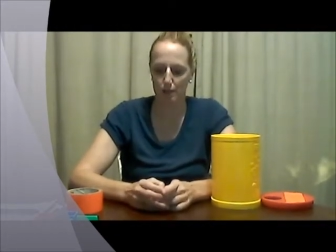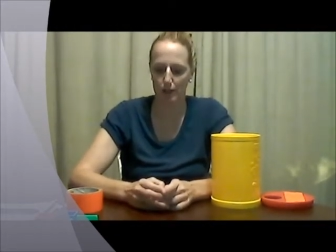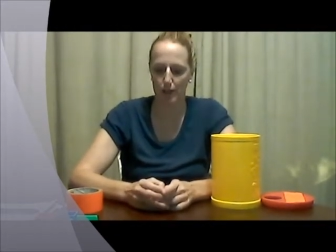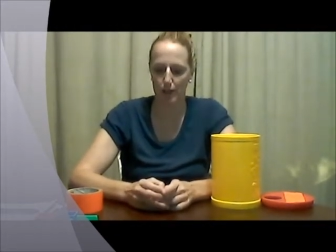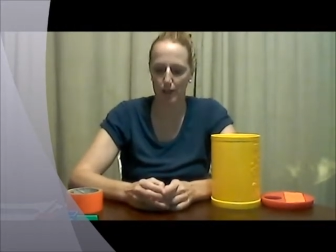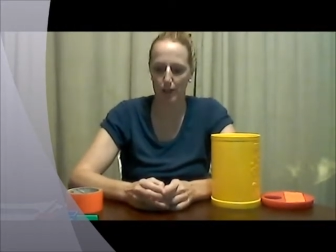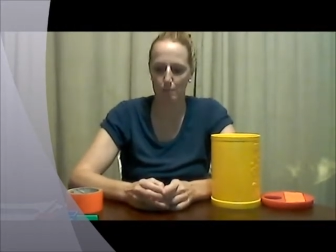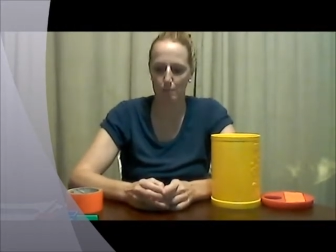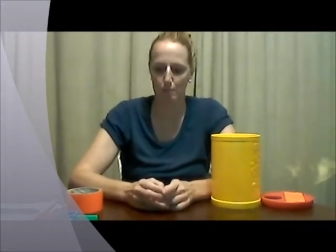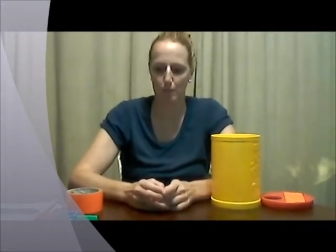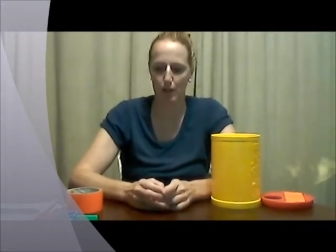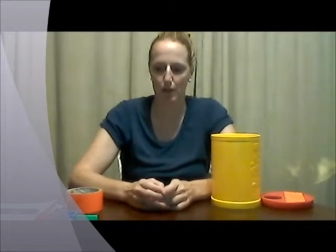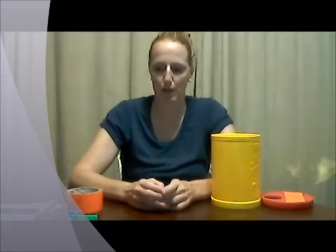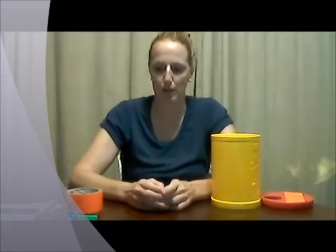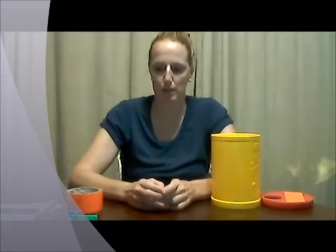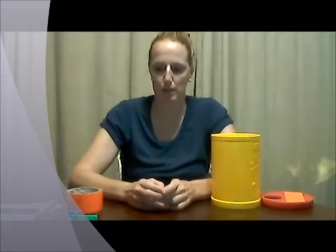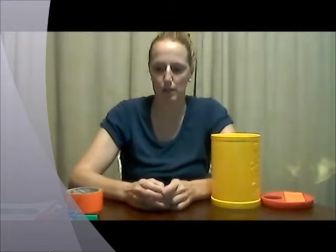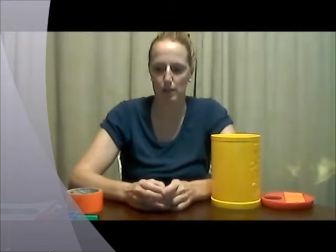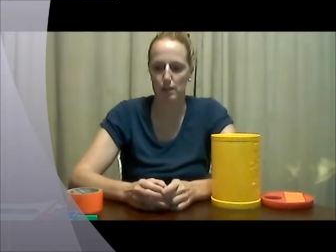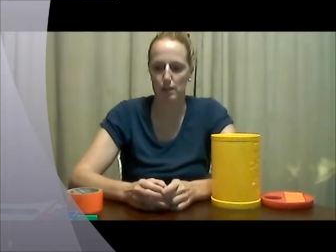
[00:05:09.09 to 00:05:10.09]
I
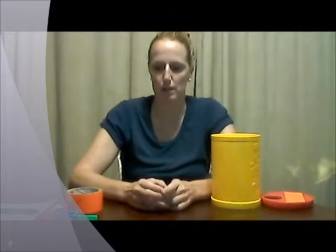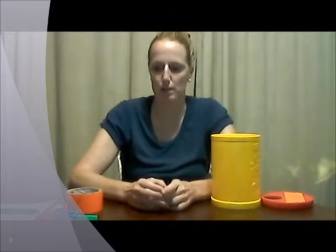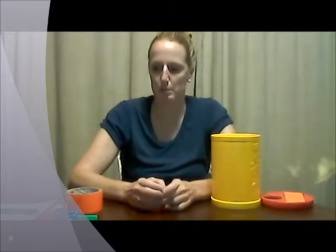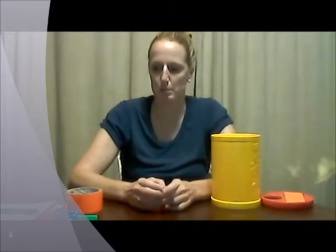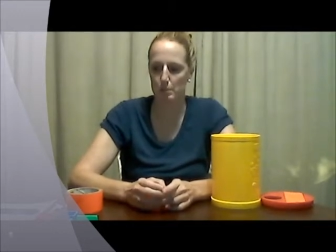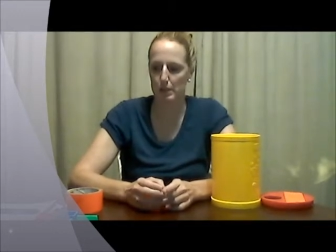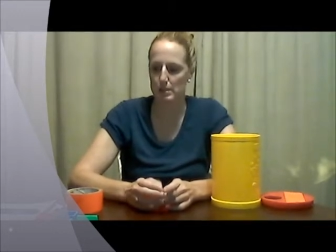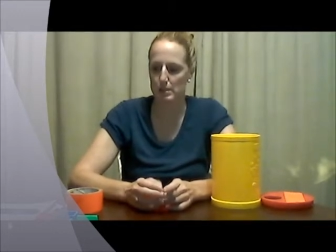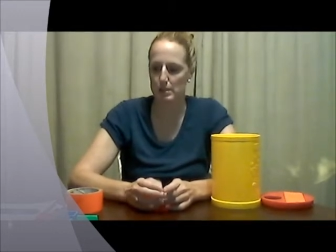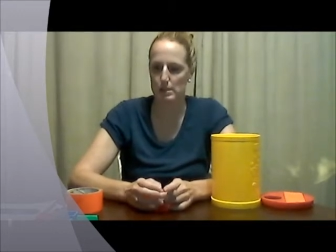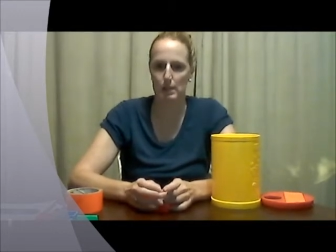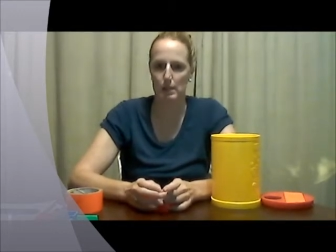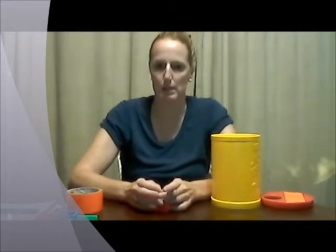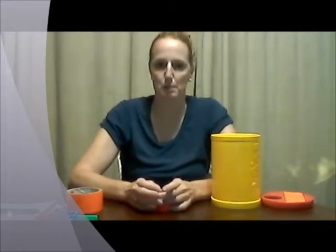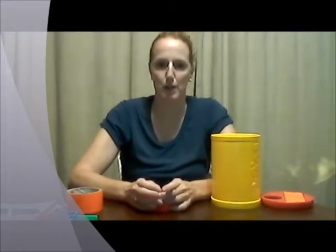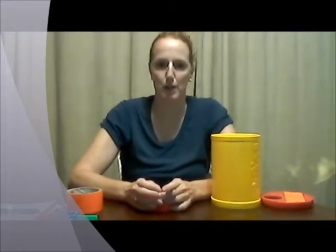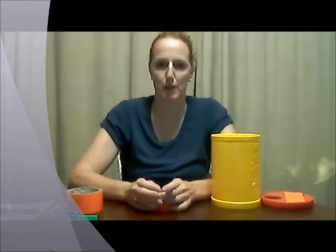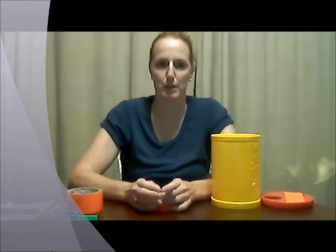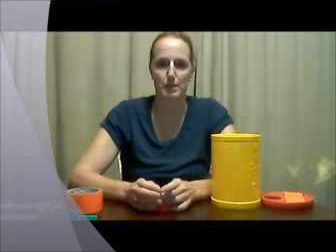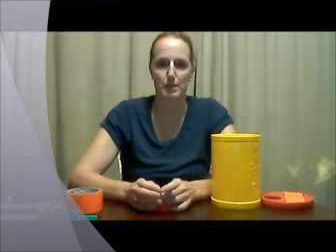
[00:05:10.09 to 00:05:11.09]
think the biggest thing
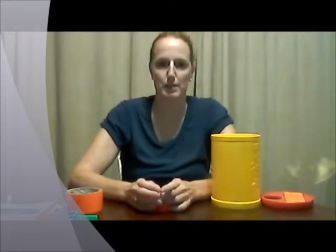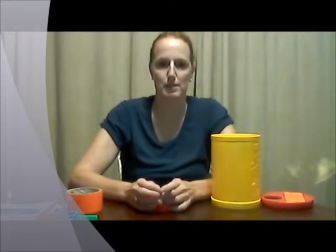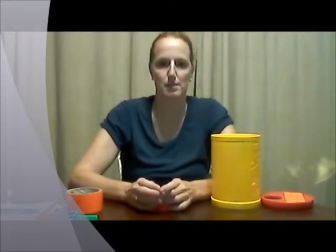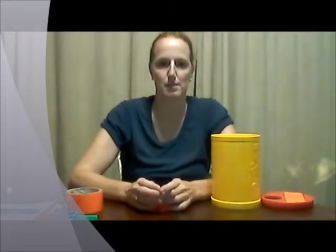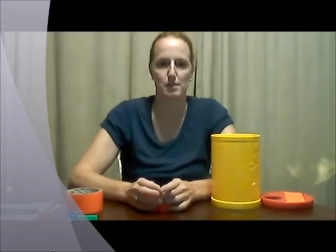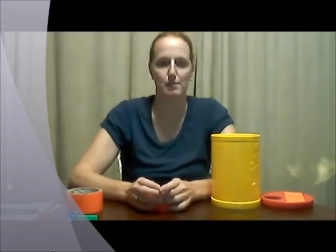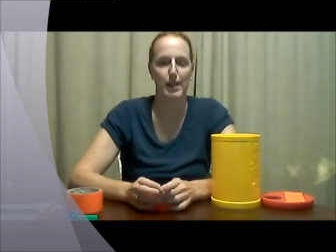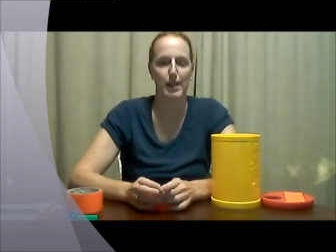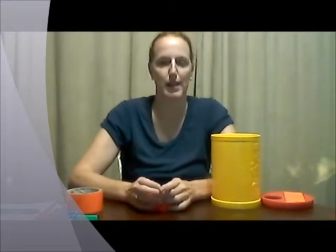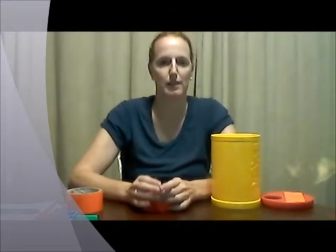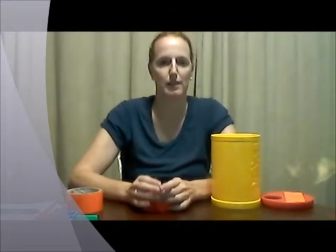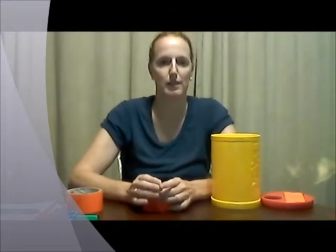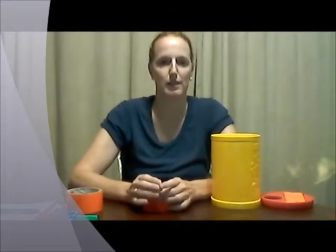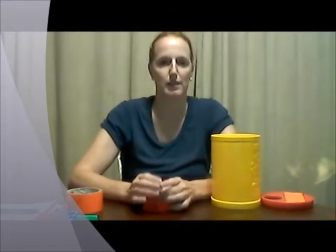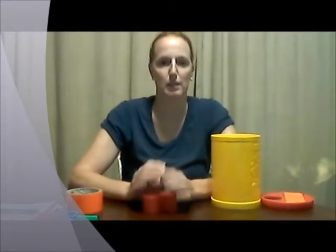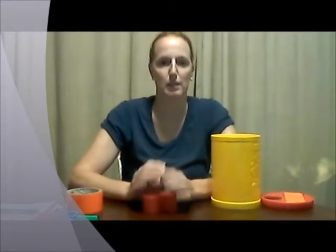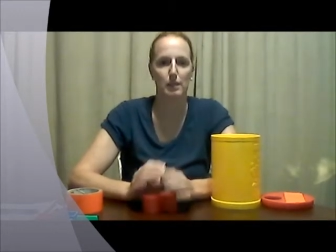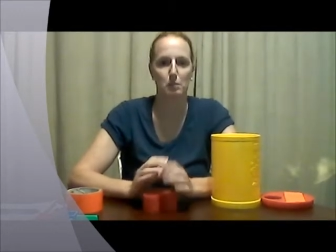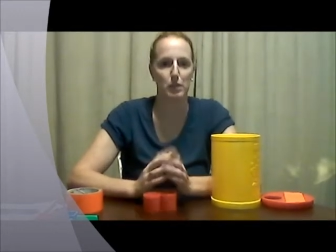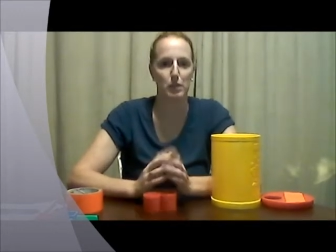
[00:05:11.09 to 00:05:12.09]
about it is the fact that
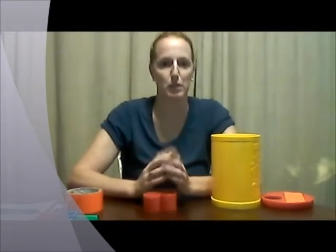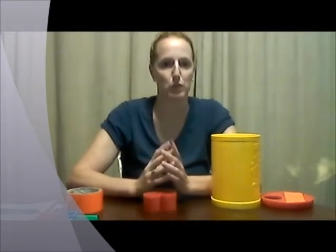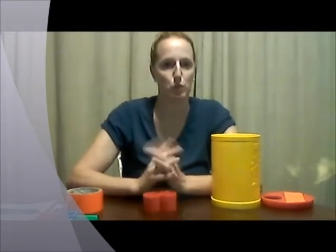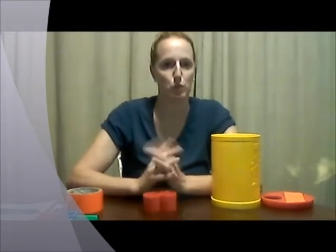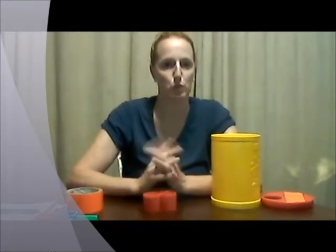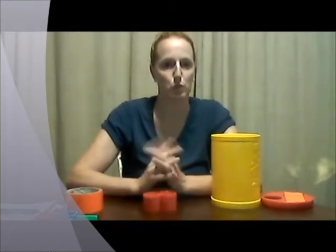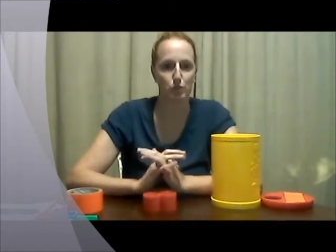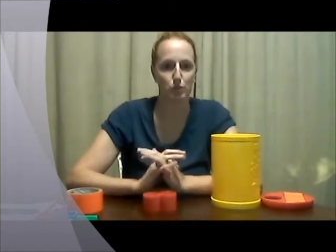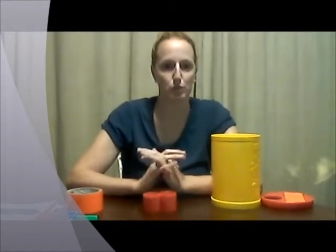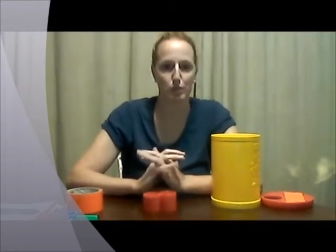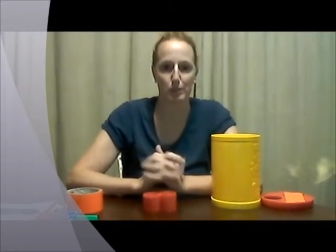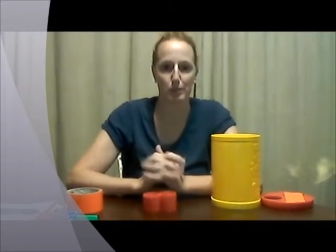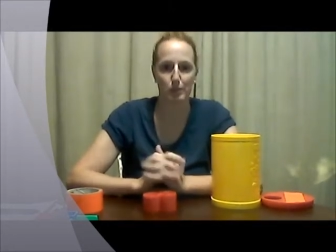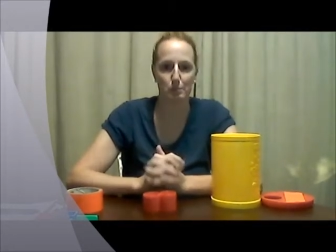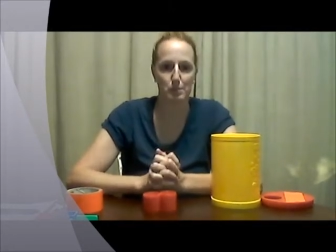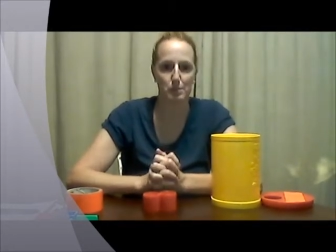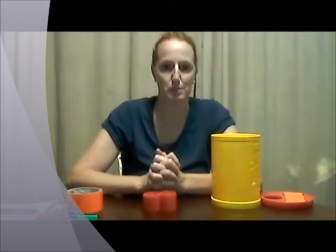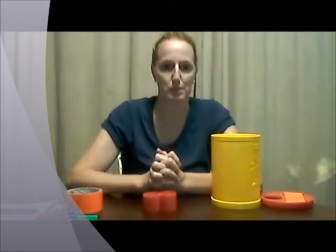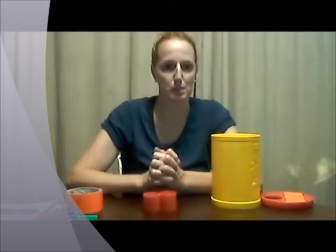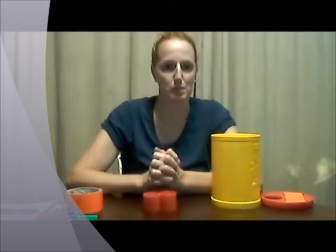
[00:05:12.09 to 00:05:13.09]
it can be used
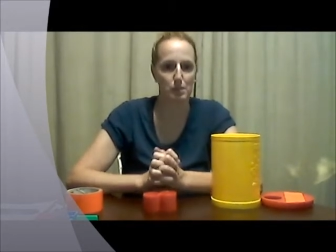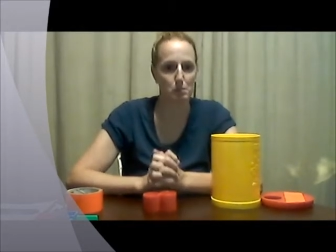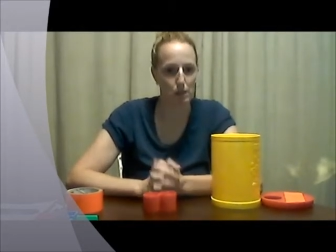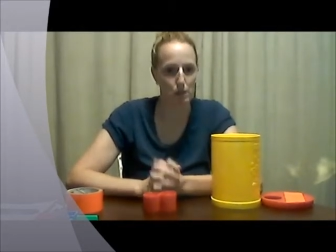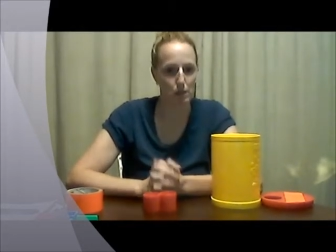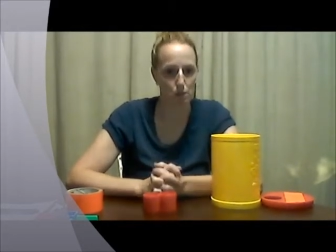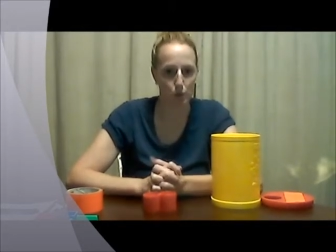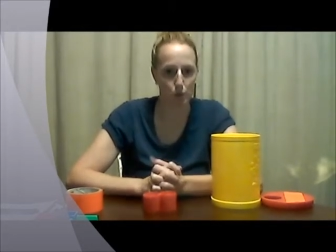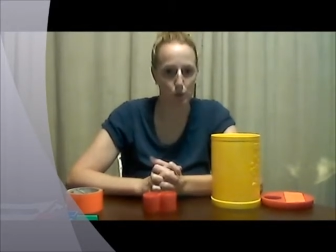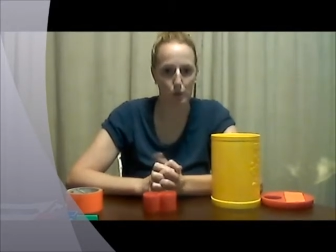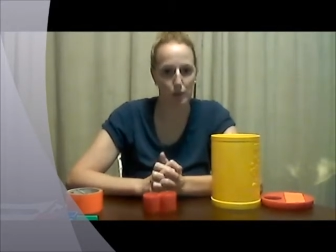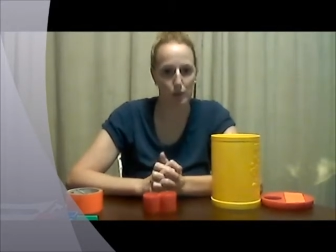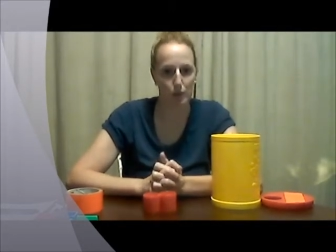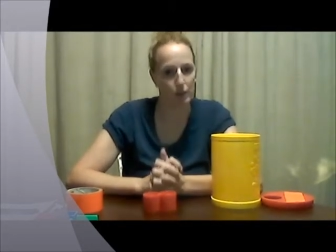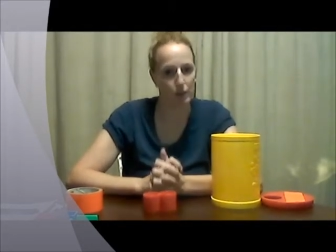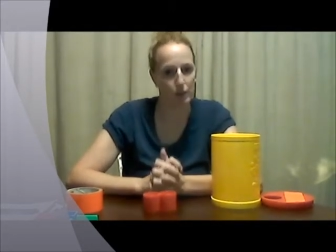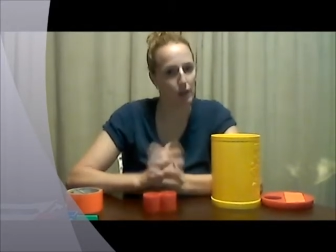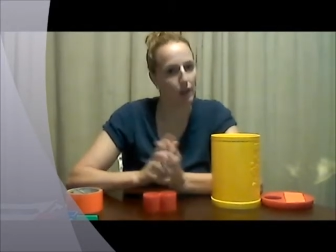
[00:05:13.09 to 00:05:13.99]
from 6 months old